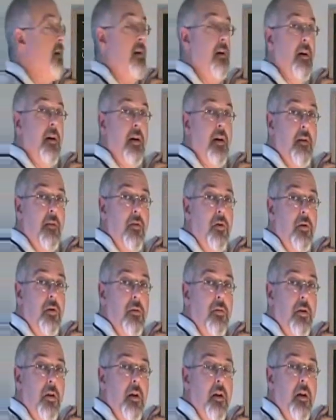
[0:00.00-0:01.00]
I have to
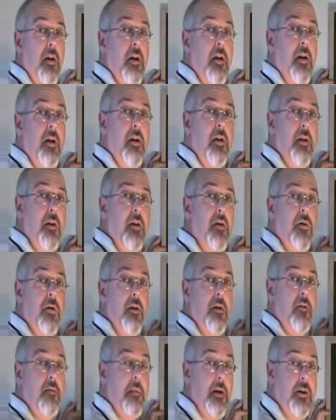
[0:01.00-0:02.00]
apply the unit
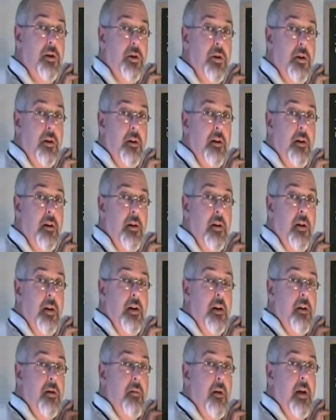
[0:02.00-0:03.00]
of measure
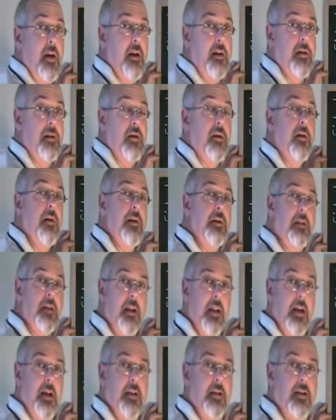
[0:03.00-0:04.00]
to my answer. It's the
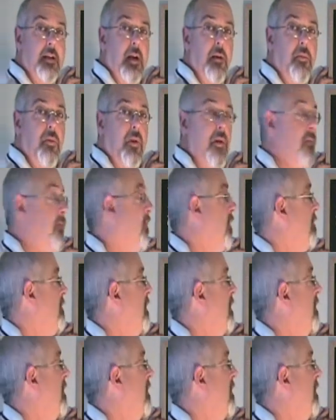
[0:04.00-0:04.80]
last step with a formula